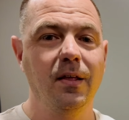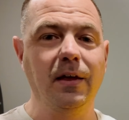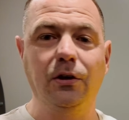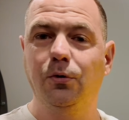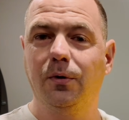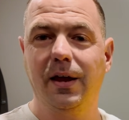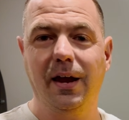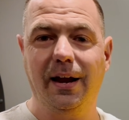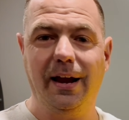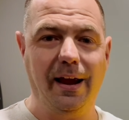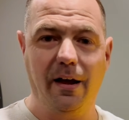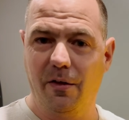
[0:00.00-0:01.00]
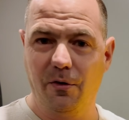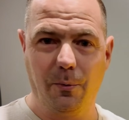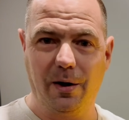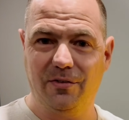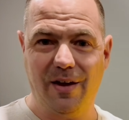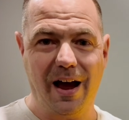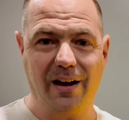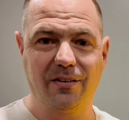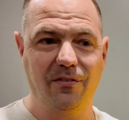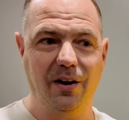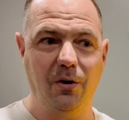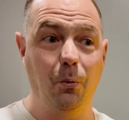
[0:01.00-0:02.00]
that you can't otherwise
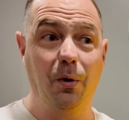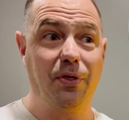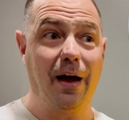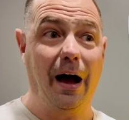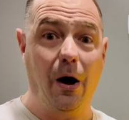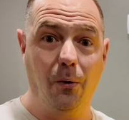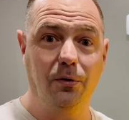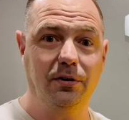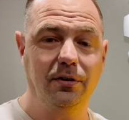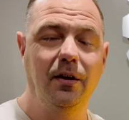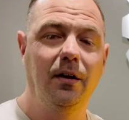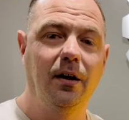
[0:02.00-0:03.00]
activate without